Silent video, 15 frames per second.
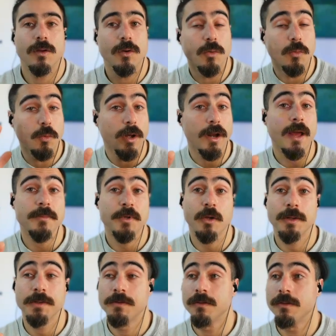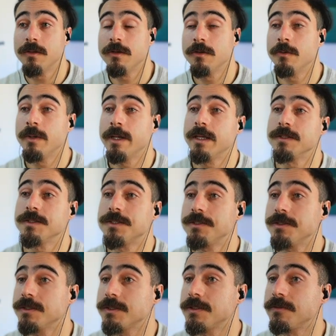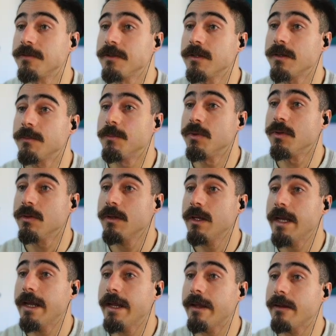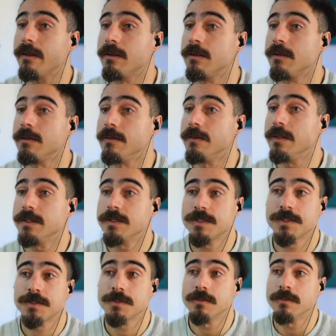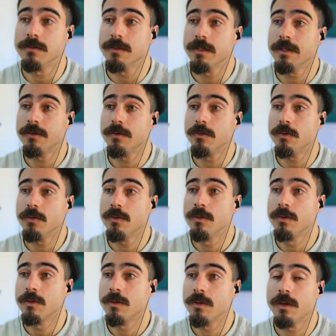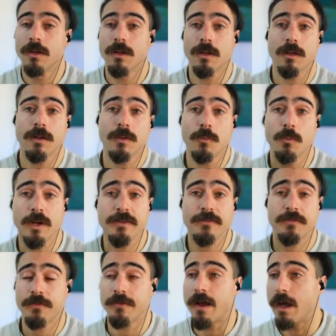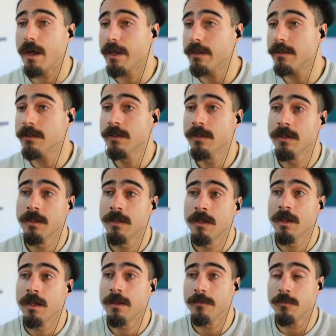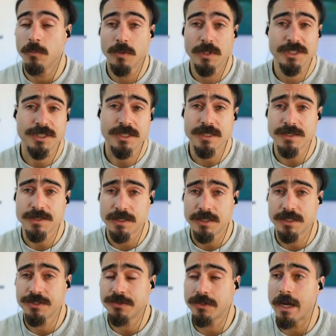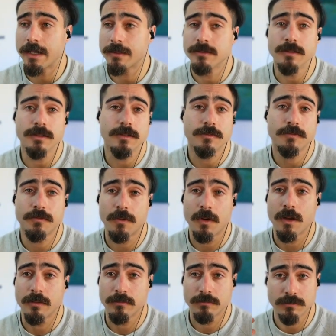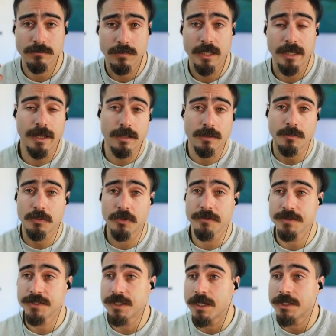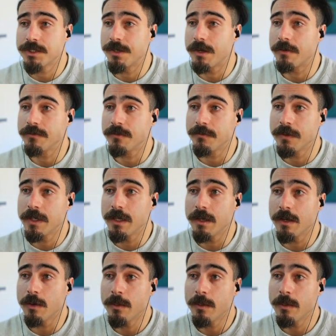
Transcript: What I'm going to do is just play this little wave file, which is extracted from, again, the previous section of the video.